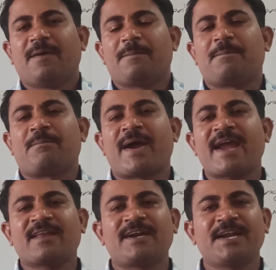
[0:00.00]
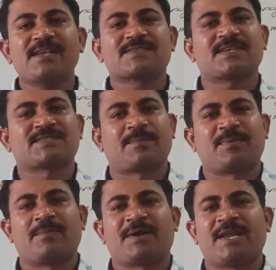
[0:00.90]
magnetic
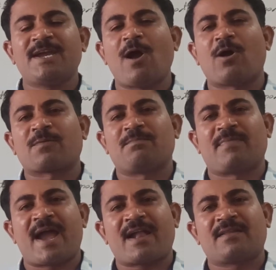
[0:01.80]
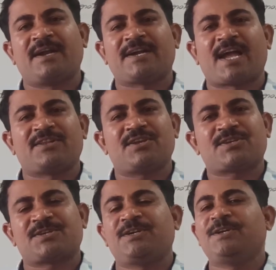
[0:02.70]
susceptibility or
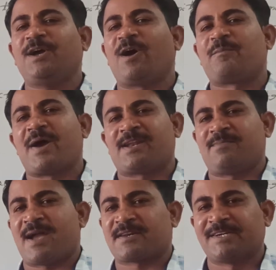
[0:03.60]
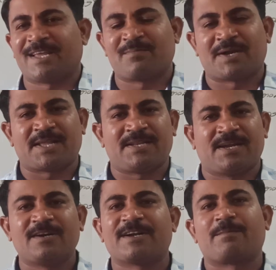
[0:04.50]
magnetization of paramagnetic
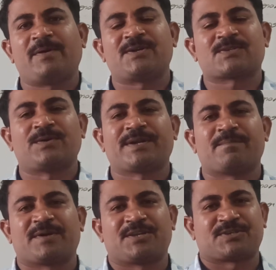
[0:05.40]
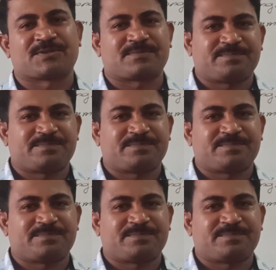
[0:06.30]
material depends on temperature.